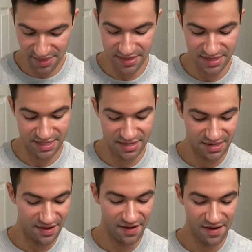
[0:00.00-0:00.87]

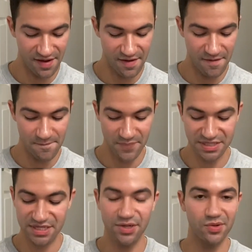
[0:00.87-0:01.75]
The
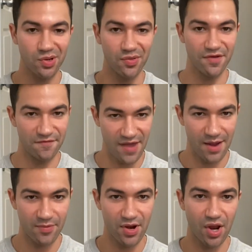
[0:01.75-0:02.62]
material and the
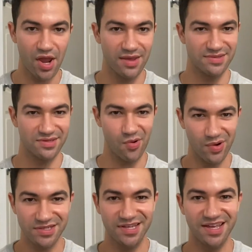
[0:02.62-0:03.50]
fabric is
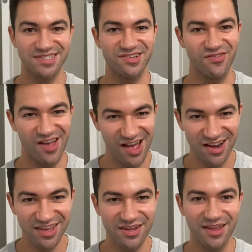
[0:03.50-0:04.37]
going to get stuff on it.